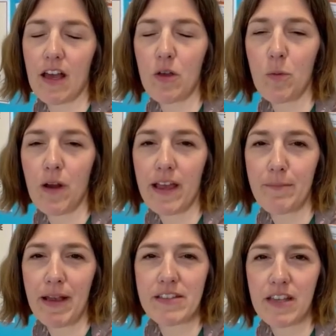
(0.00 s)
who work
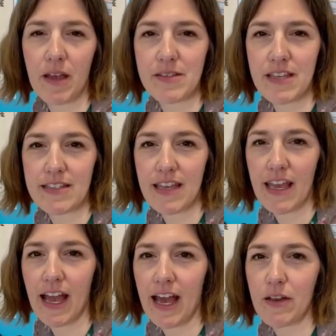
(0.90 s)
in Mexico
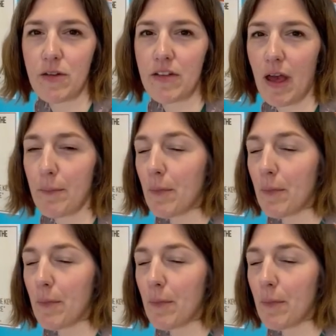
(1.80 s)
City and